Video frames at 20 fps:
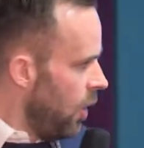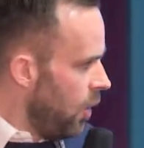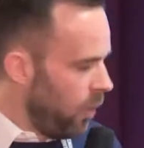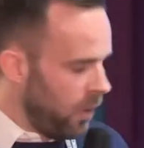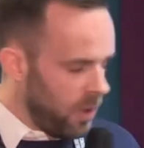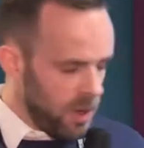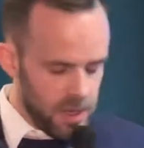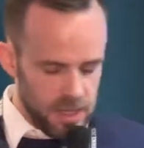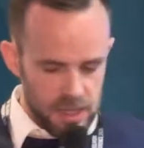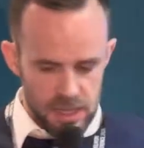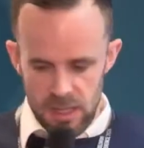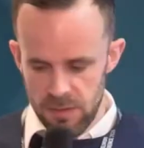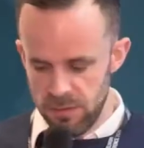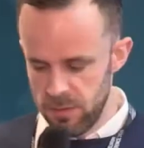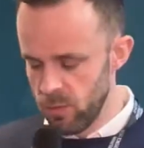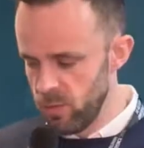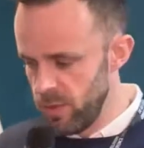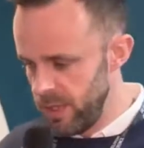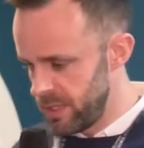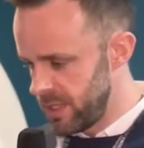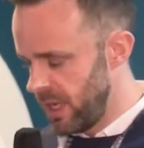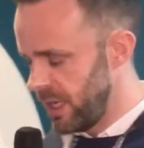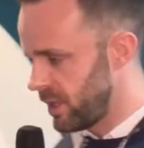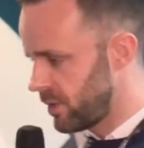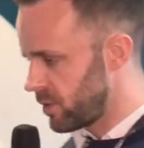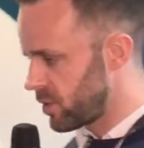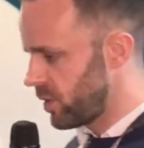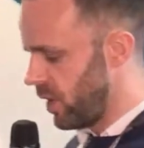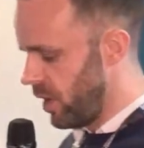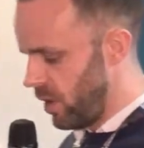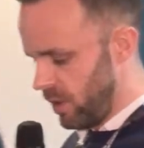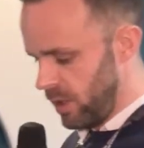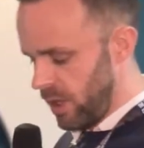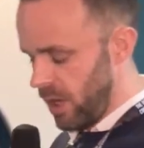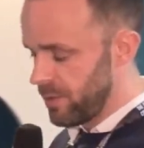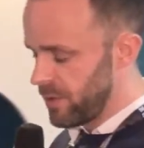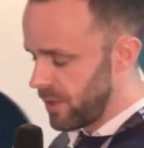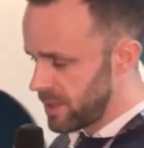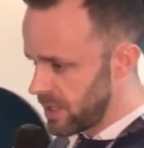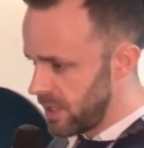why, if you retake control
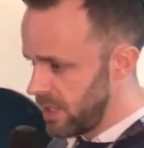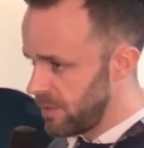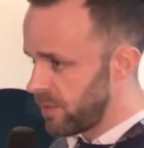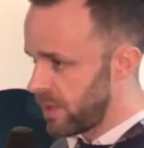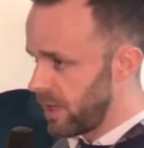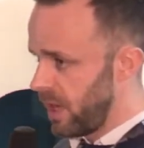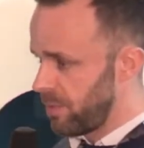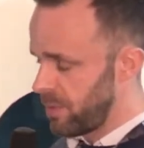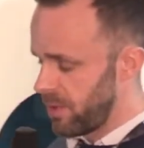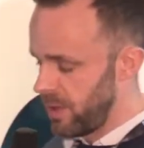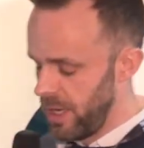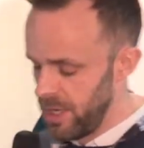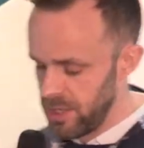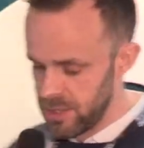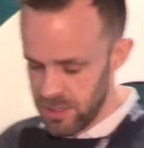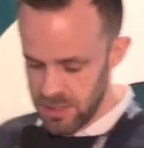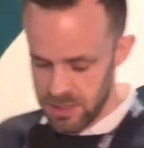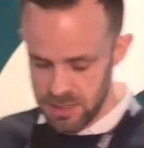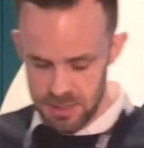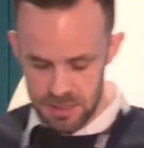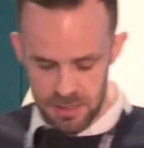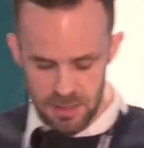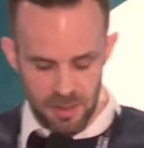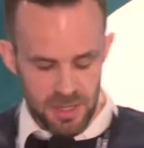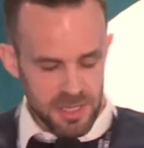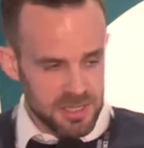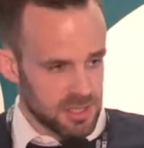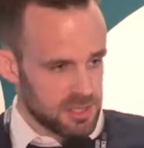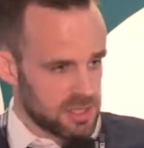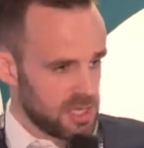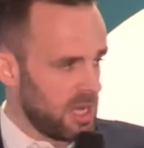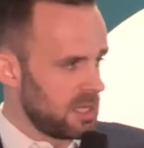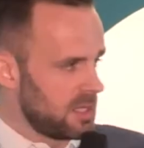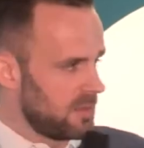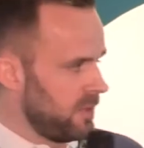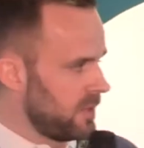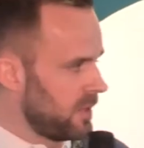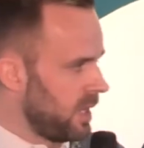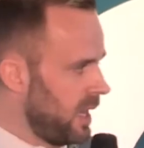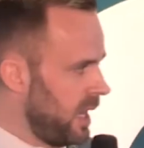of your delivery operations, there is a
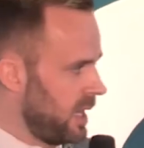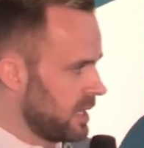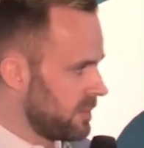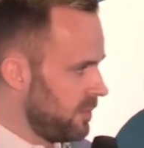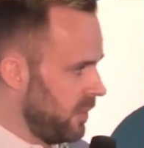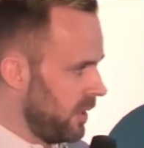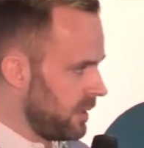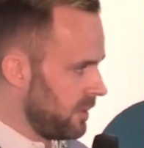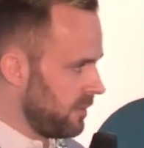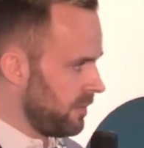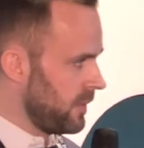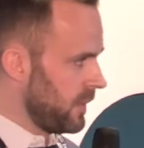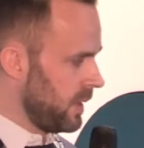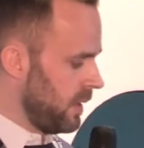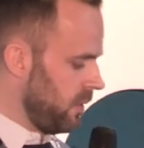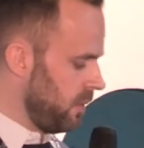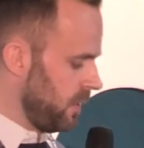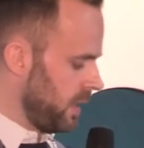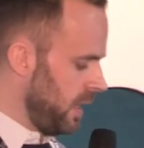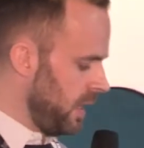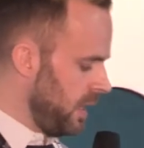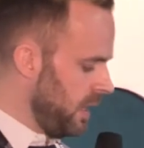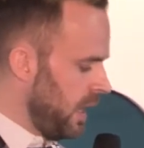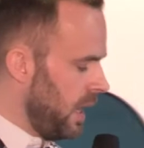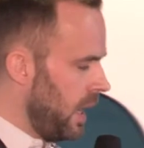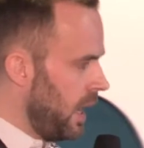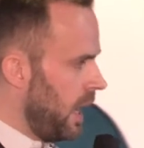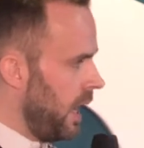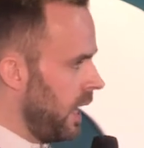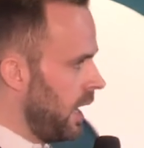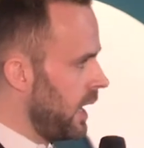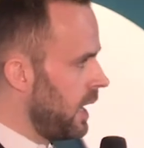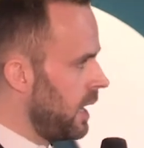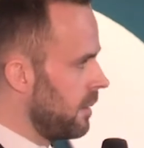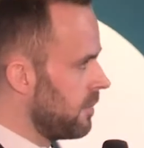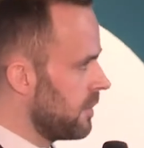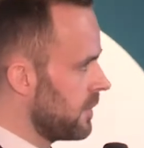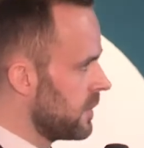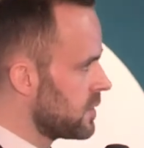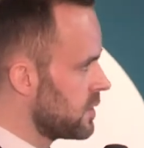chance for the last mile, okay?
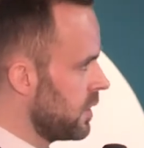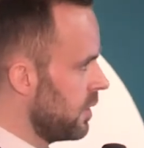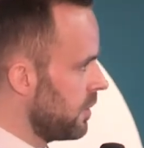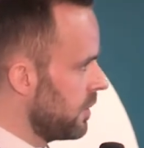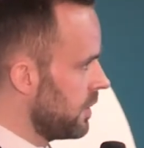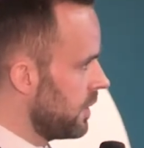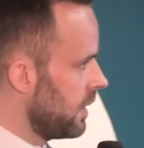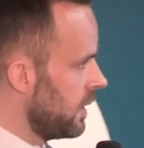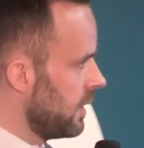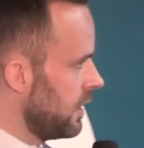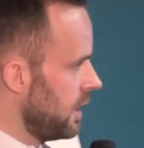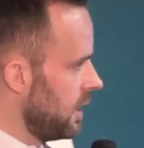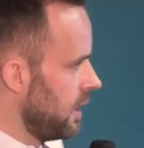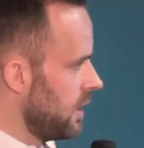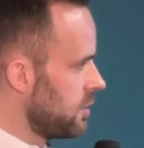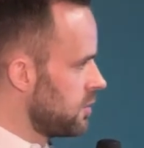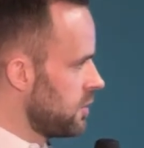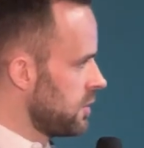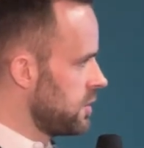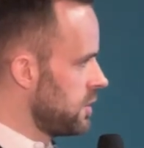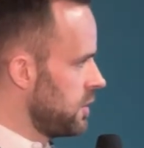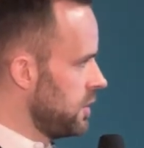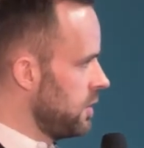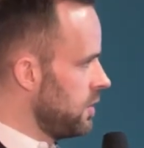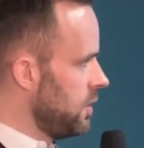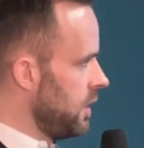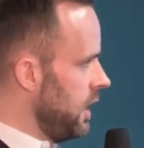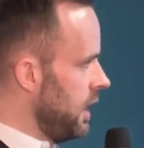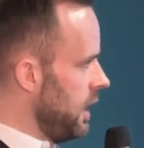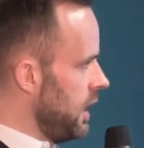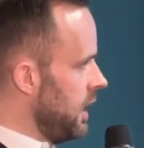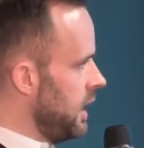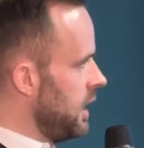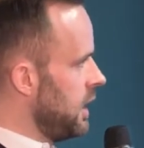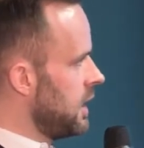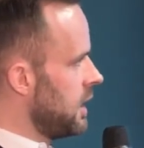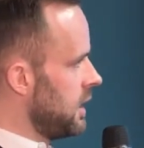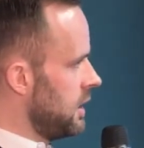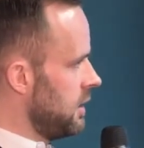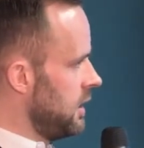Um, so just to
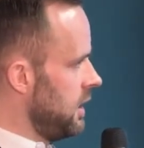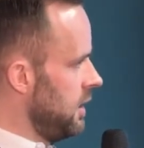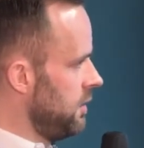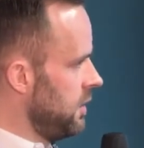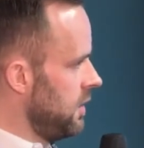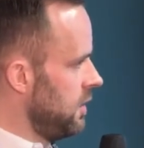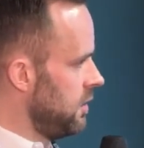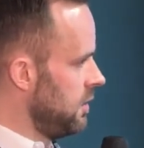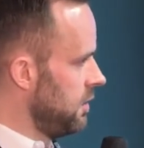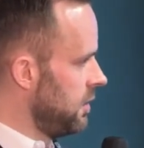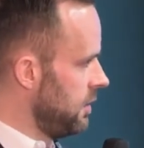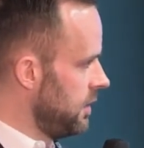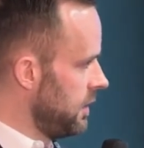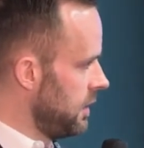uh, give you